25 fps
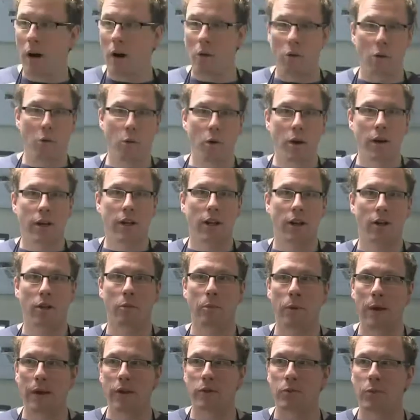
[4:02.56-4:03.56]
well, we're working on
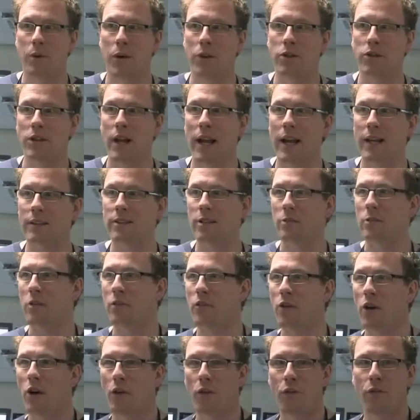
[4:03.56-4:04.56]
the peace project, and
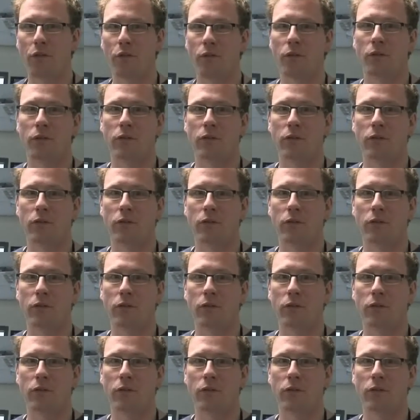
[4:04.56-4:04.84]
we've got